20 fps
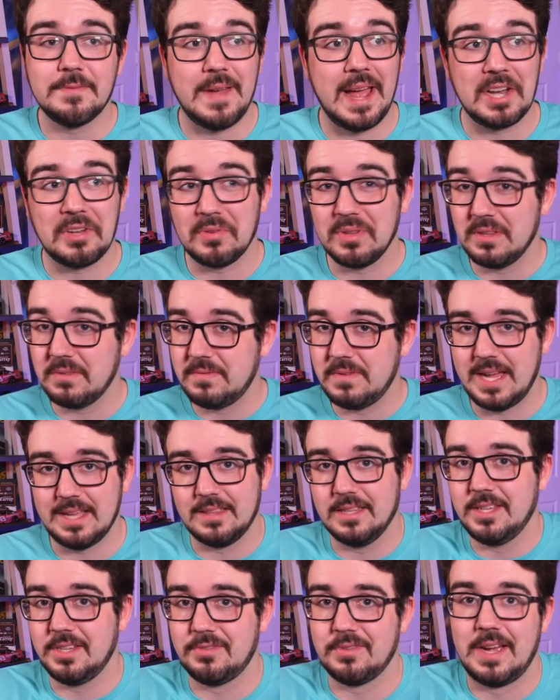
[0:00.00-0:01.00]
factor in the
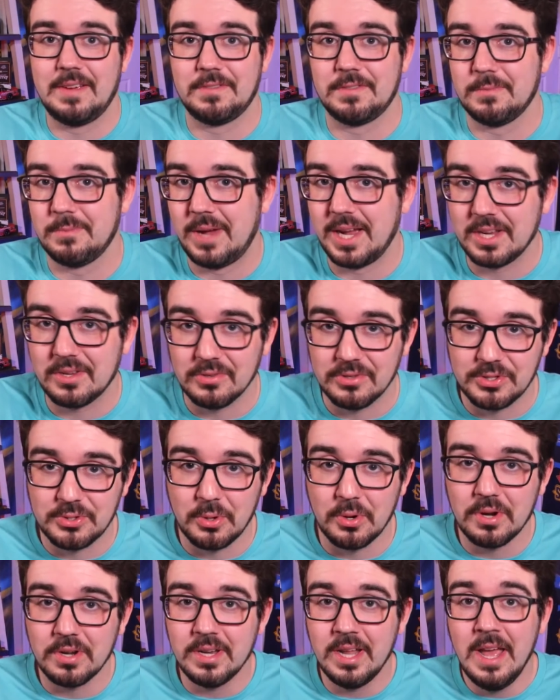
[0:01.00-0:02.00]
fact that he drives for Michael
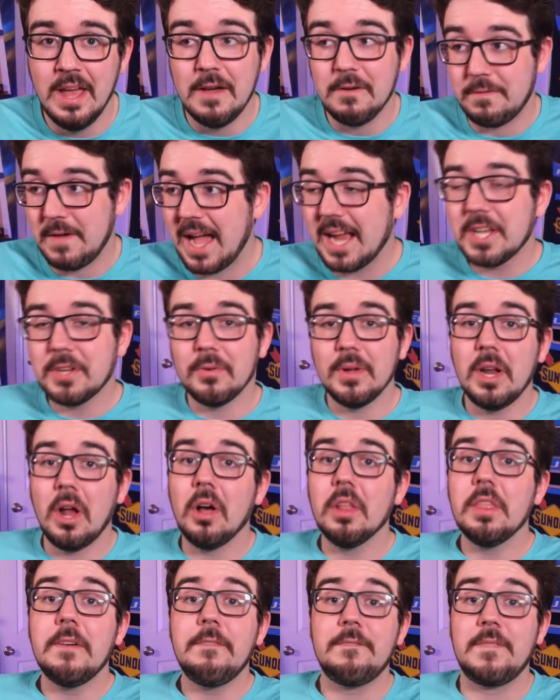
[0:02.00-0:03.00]
Jordan, factor in
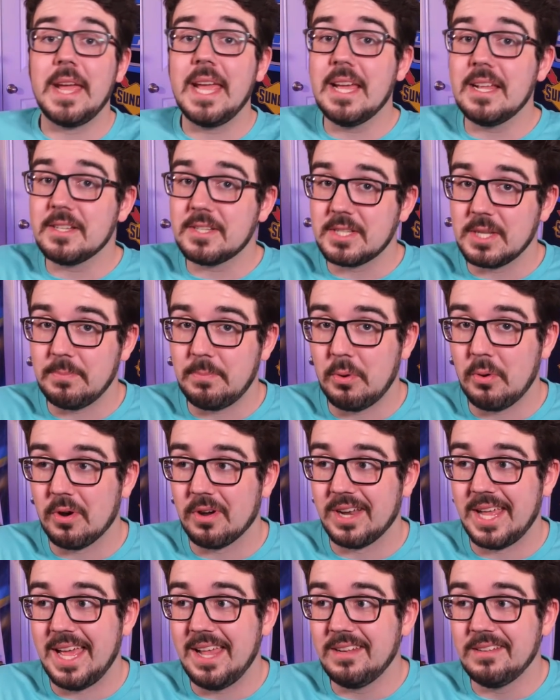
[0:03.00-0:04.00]
all the fan
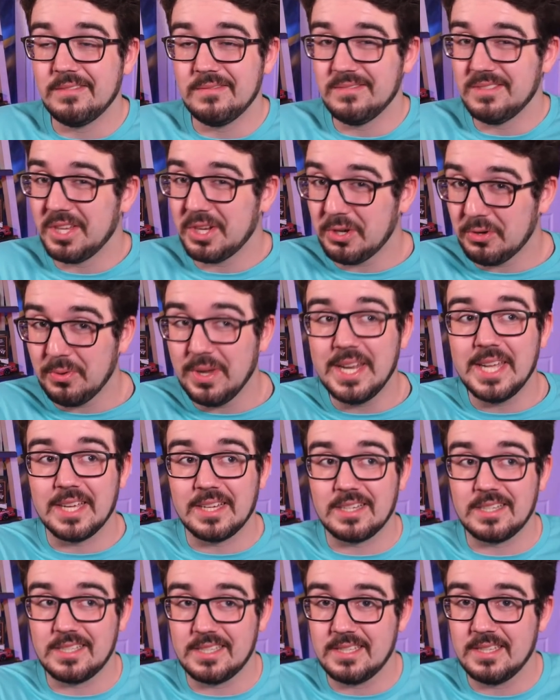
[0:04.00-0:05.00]
support and the
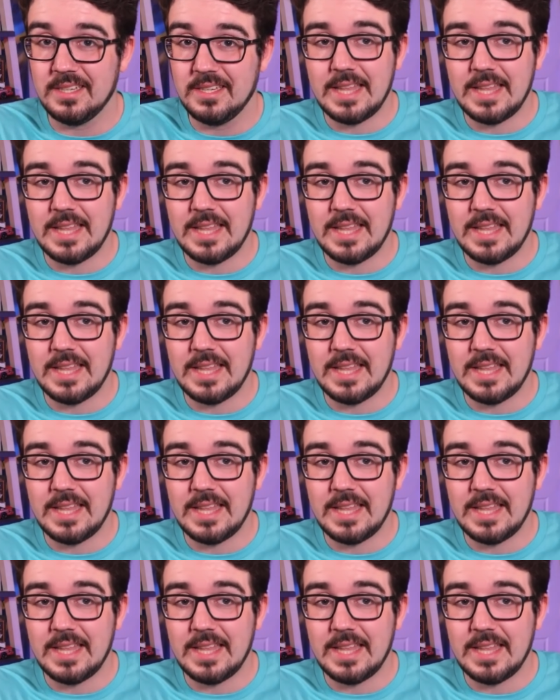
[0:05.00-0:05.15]
critics